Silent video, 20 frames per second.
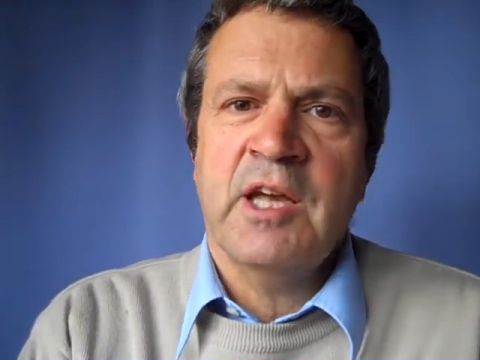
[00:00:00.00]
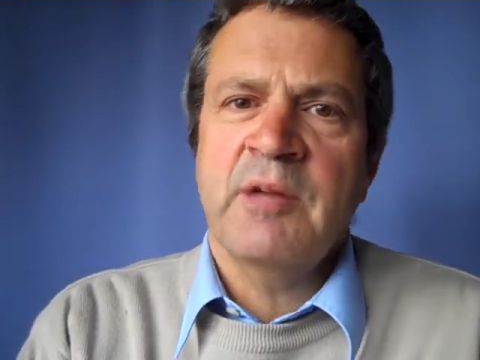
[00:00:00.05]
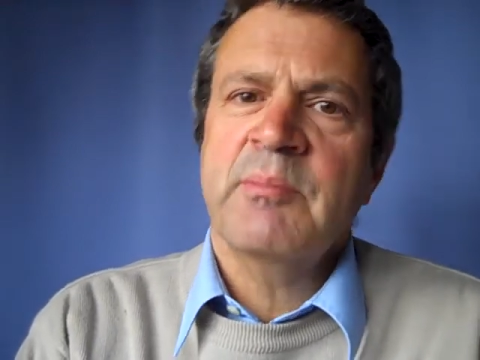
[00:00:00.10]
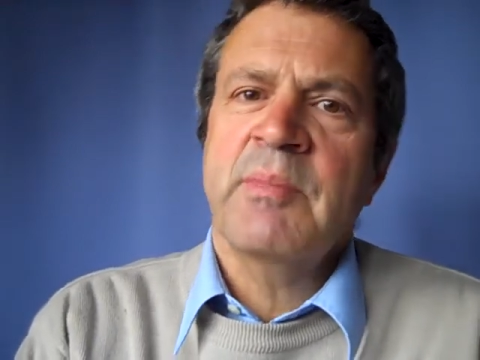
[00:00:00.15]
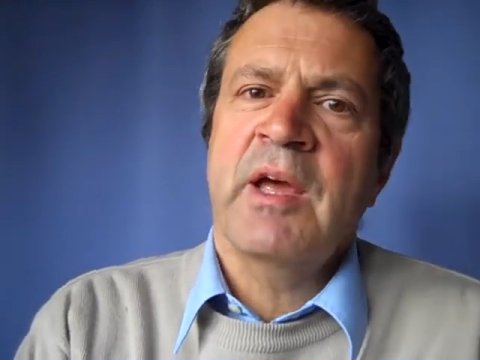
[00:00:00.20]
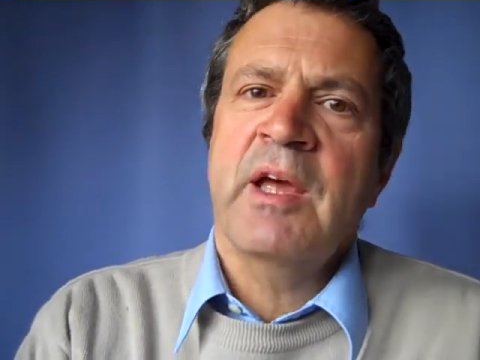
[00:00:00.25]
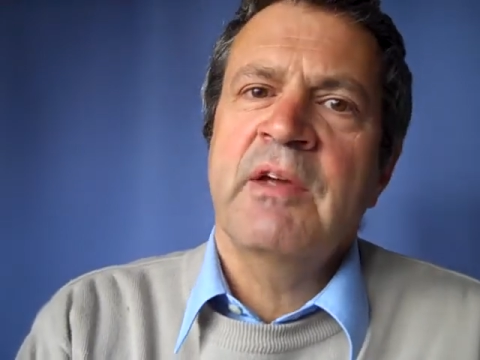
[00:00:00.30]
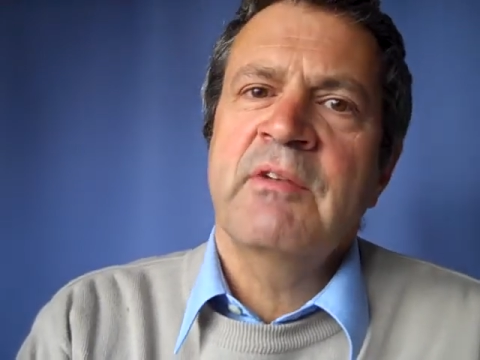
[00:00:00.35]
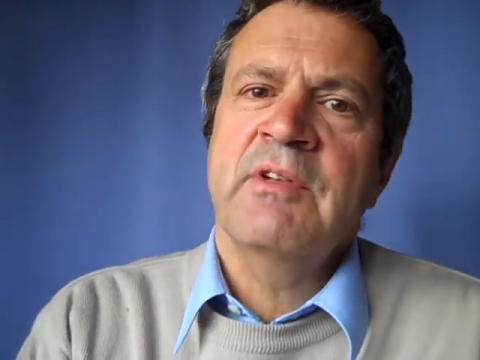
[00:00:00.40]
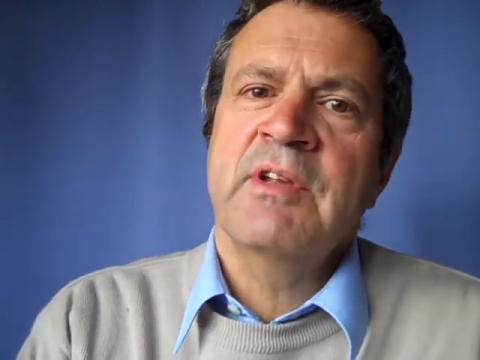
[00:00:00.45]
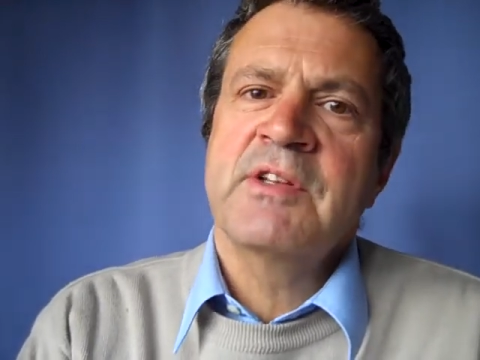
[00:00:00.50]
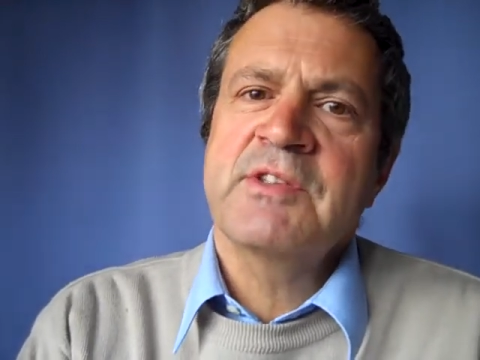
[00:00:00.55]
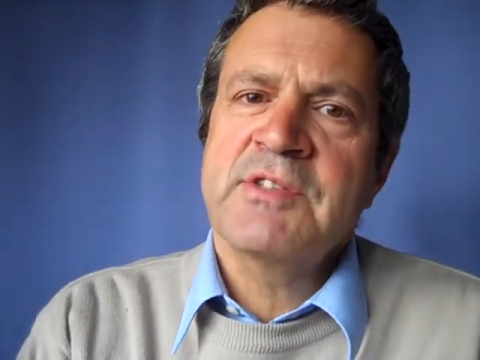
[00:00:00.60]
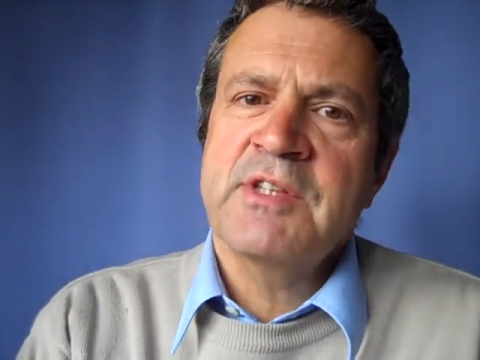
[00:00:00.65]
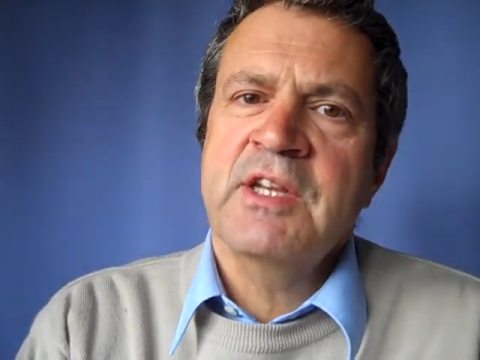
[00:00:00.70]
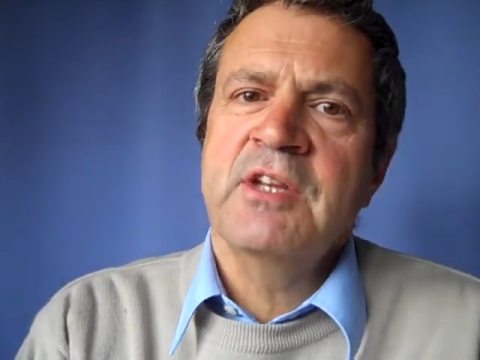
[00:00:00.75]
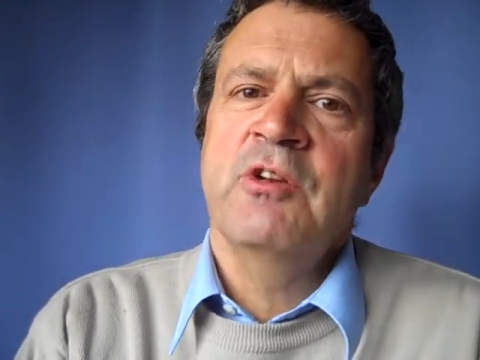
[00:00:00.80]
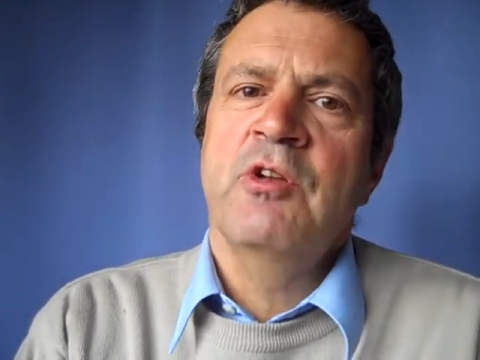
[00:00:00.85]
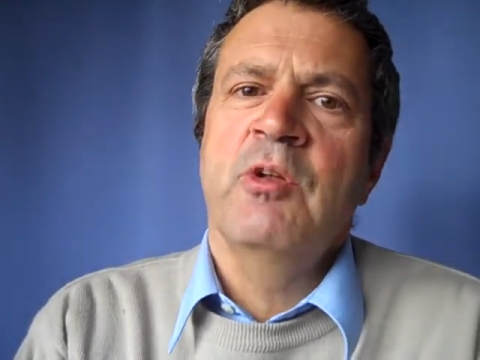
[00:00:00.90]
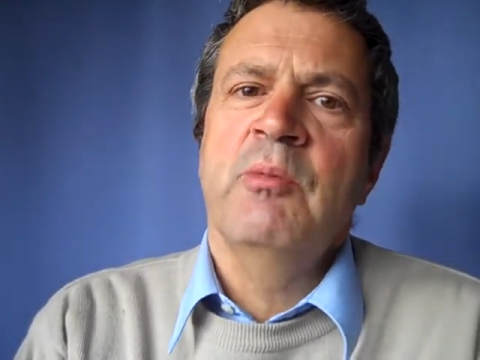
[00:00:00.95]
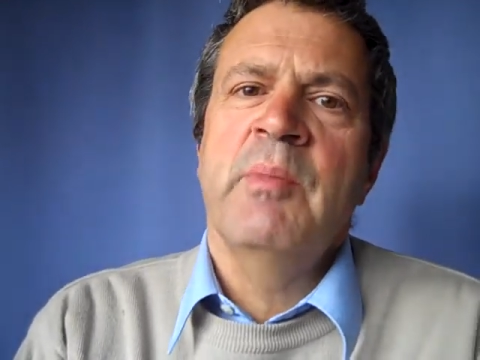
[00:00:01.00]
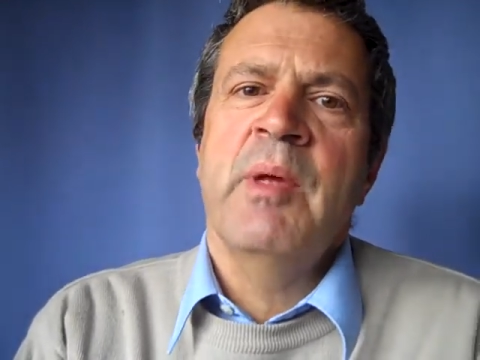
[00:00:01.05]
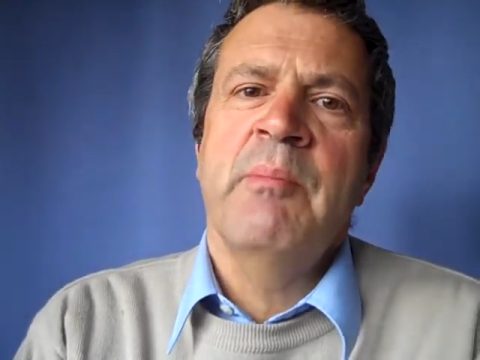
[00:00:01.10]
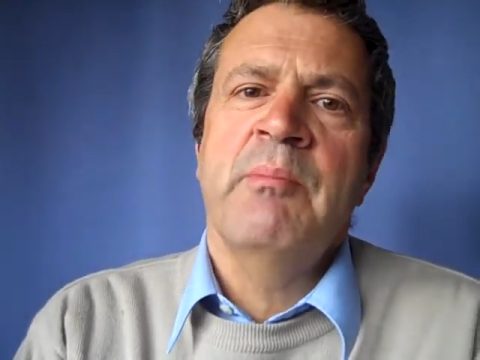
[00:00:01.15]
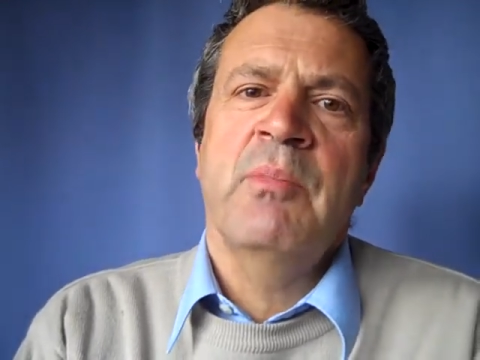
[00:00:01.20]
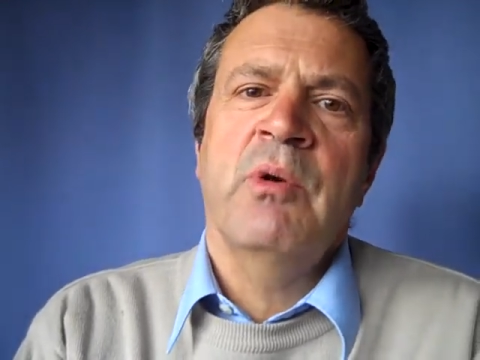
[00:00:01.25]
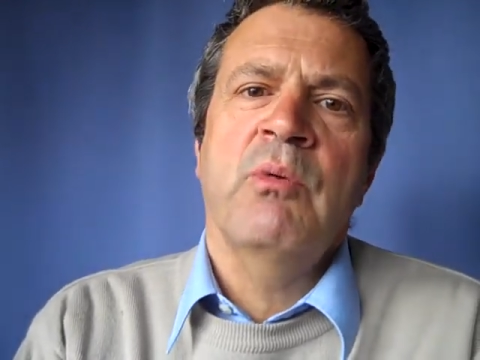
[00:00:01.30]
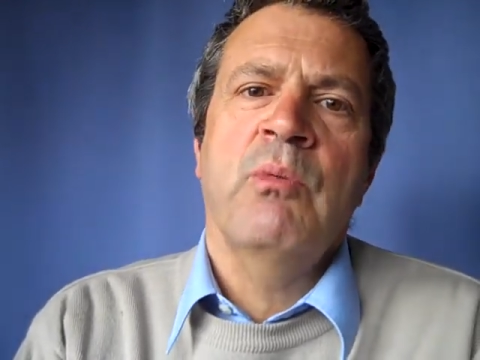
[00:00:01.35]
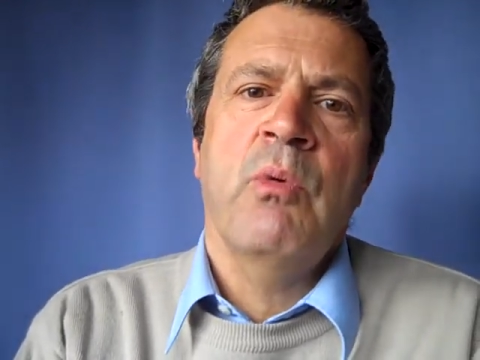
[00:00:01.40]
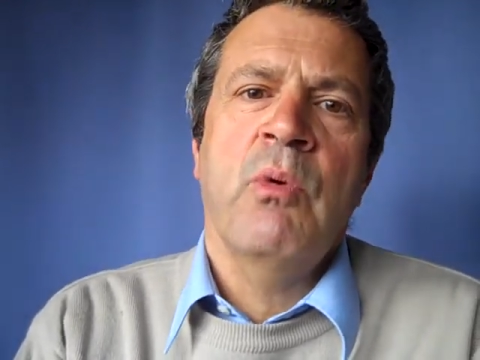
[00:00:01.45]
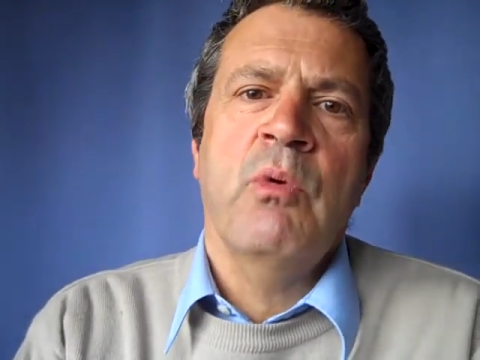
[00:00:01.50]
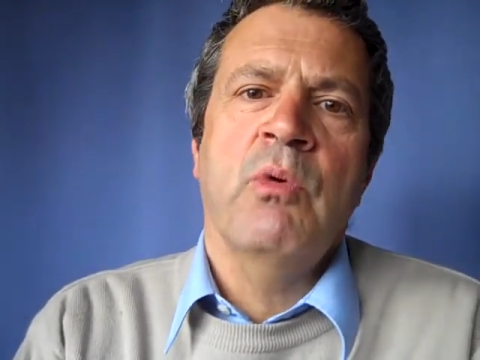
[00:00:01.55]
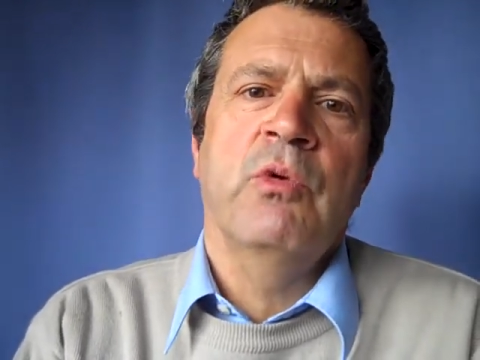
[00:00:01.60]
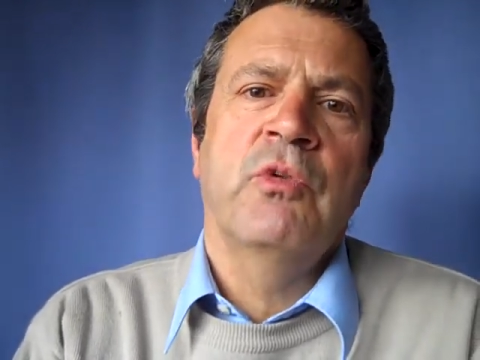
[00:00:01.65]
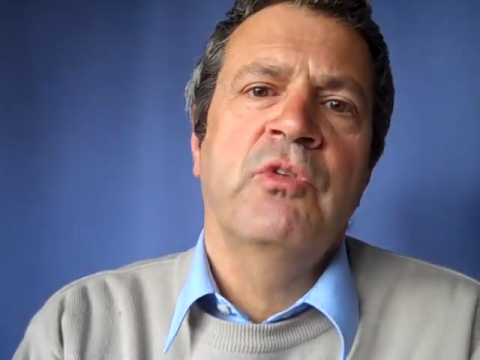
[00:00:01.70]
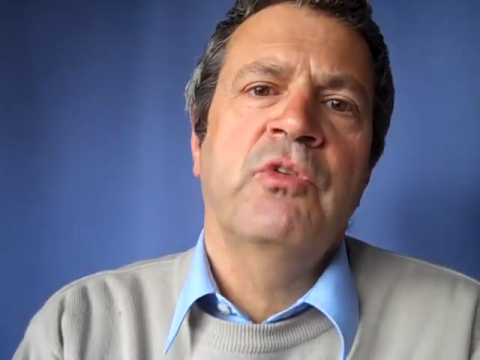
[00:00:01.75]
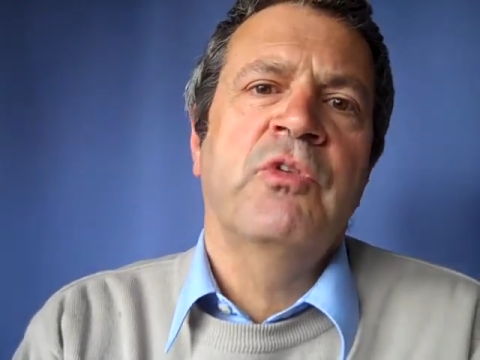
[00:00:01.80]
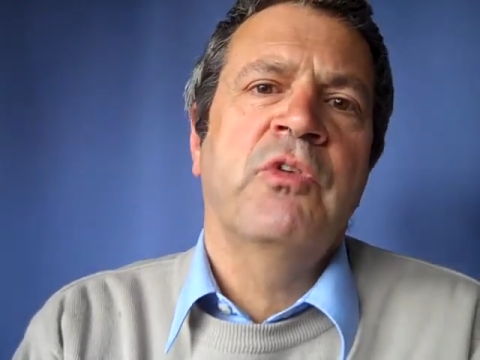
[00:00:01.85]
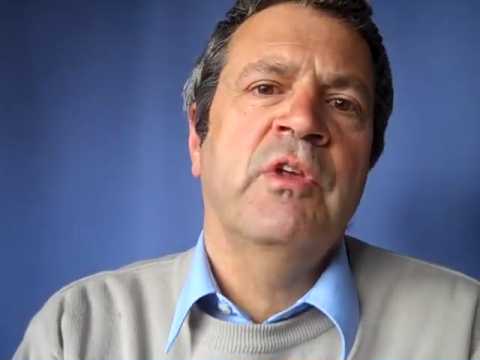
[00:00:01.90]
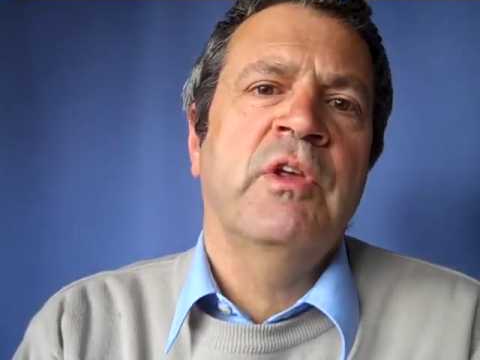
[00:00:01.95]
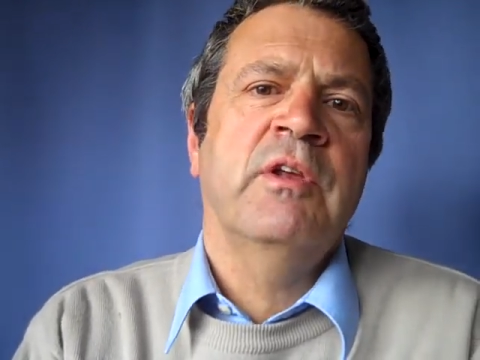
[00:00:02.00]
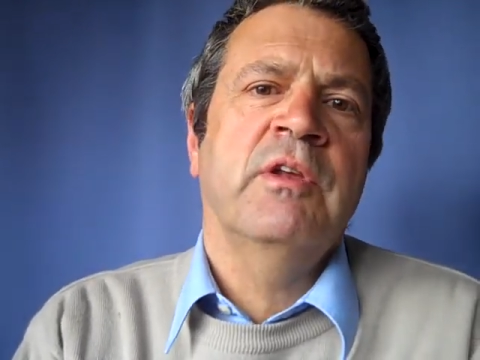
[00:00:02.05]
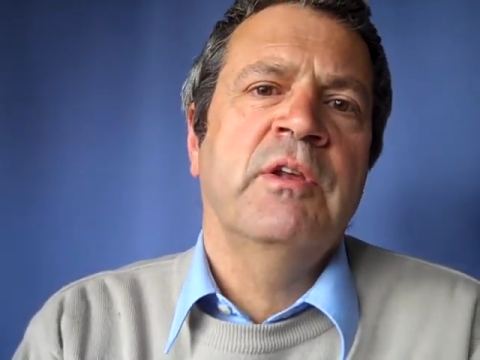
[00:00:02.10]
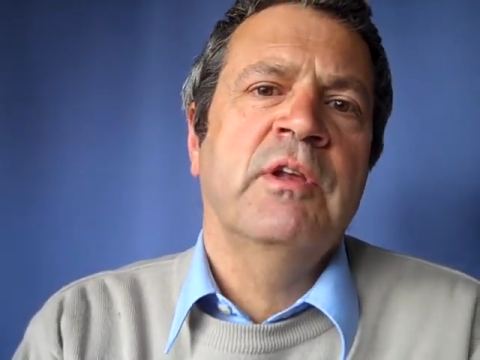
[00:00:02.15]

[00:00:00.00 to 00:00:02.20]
out by having single member wards,